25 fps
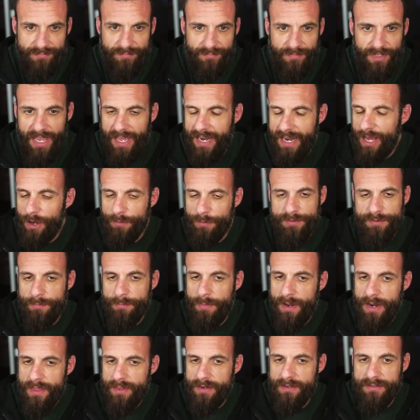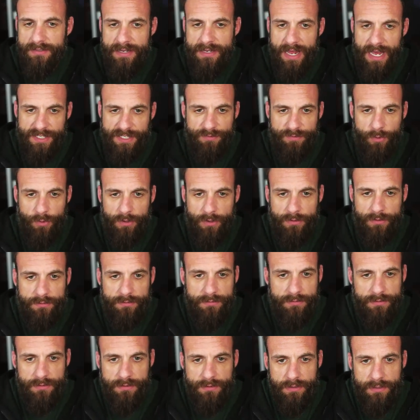Can't help somebody that doesn't ask for it.
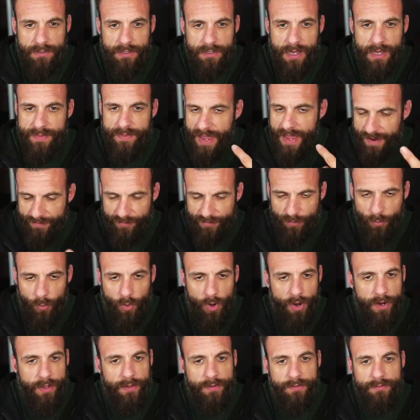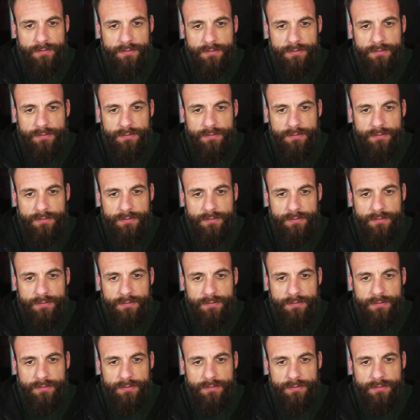And they have to want it.